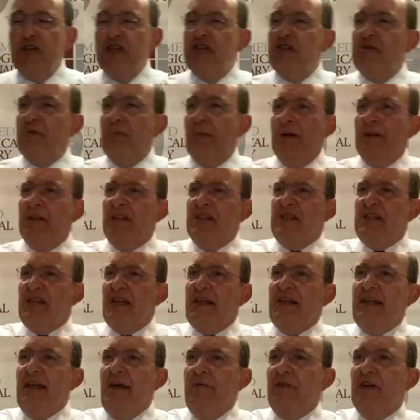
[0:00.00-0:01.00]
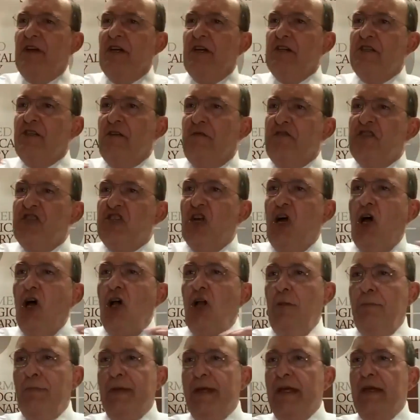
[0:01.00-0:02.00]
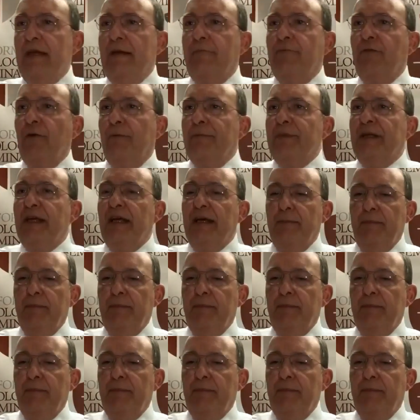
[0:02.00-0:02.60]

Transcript: just about the significance of Saul being from. Oh